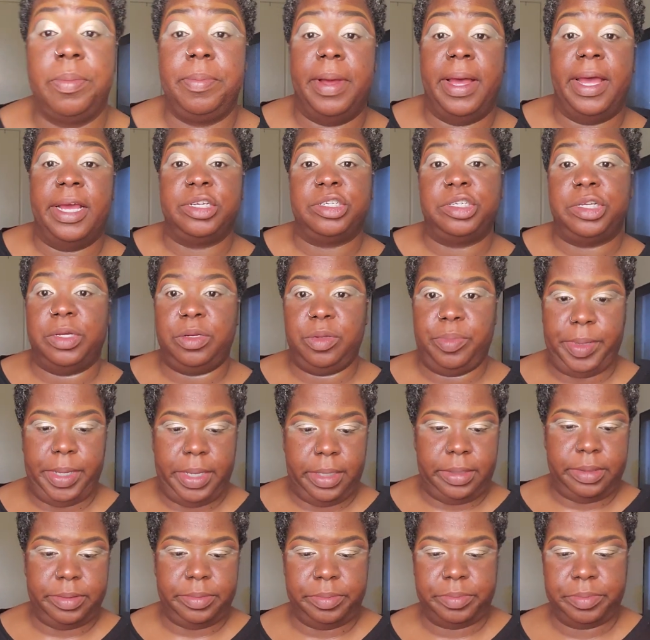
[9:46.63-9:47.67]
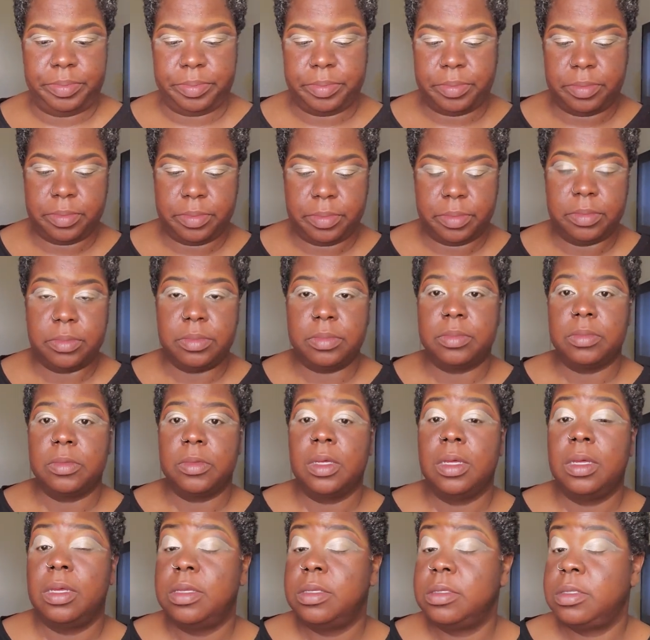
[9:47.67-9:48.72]
my eyeshadow palette.
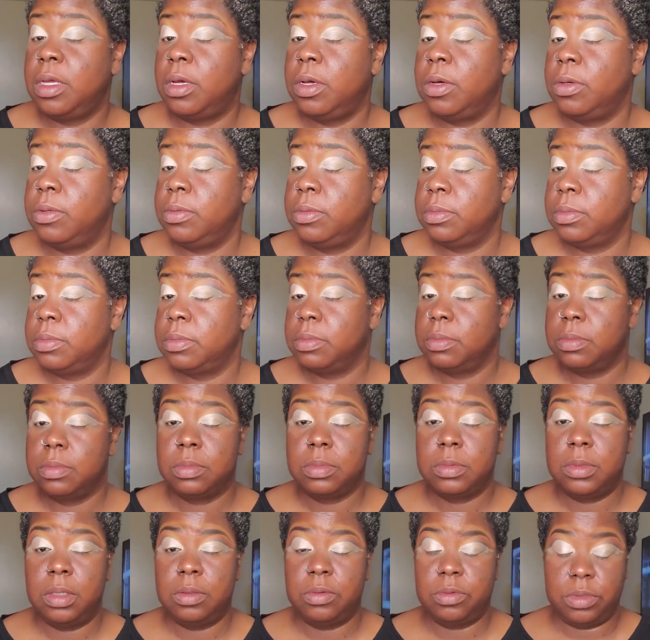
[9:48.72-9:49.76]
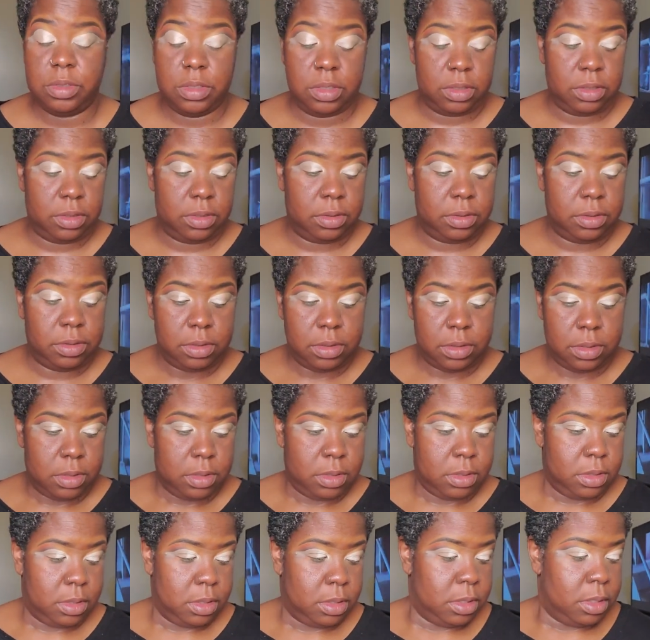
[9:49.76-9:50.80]
So, cut crease.
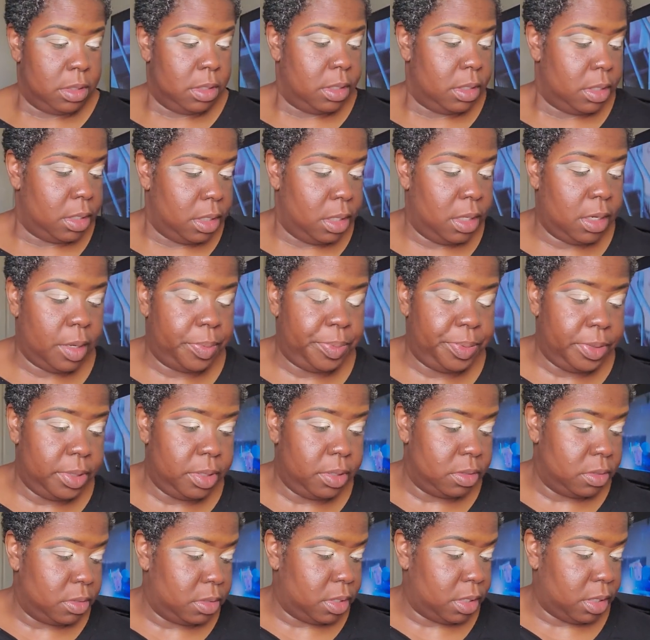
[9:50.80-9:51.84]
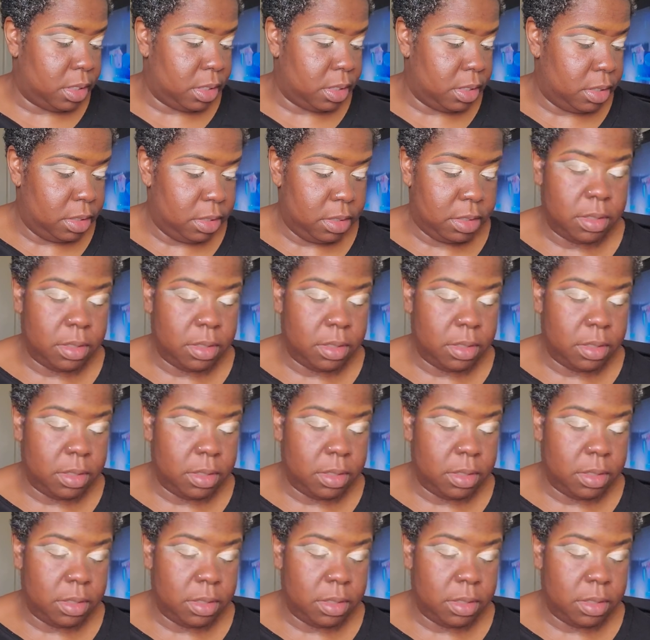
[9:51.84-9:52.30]
And I put on